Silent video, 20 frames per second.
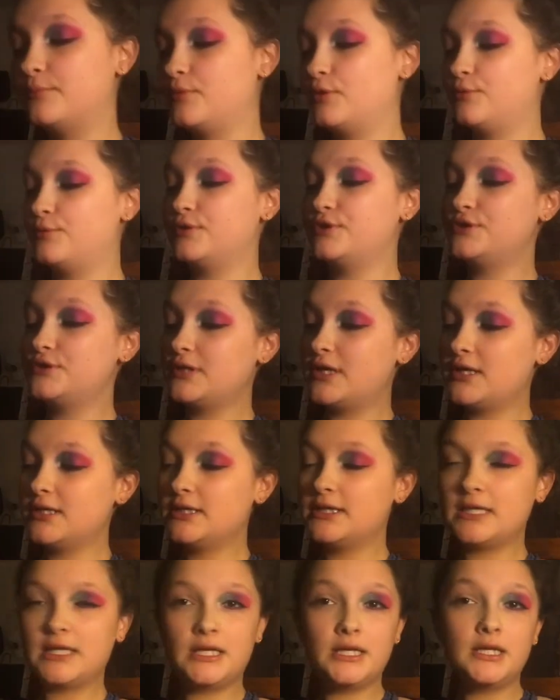But what y'all
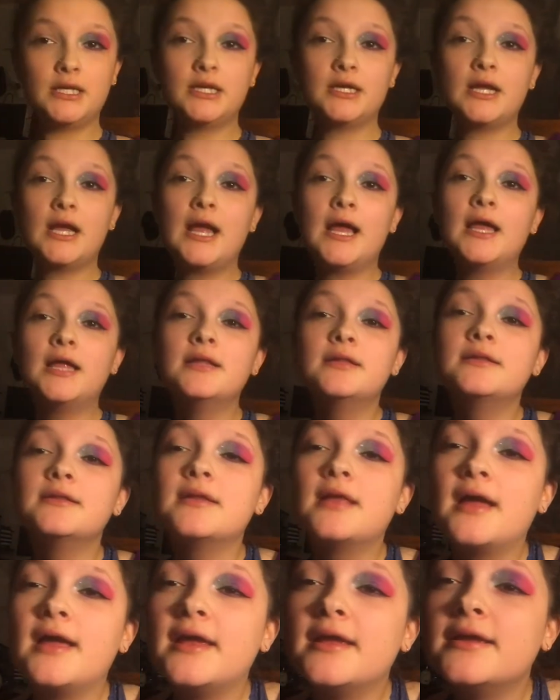think? I
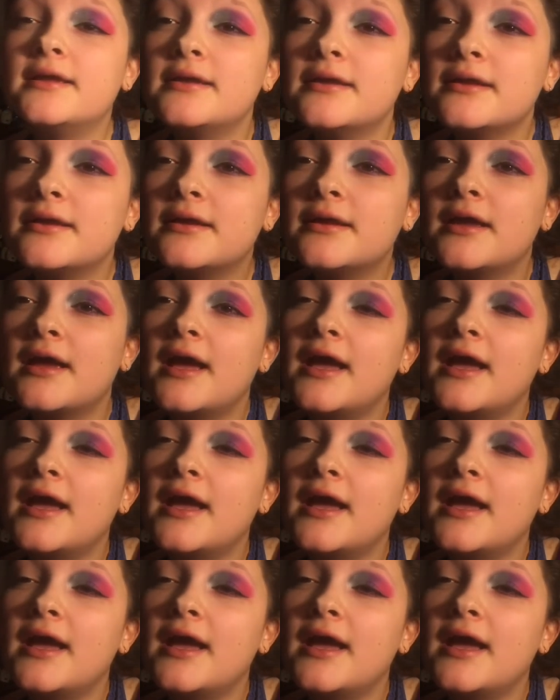like it.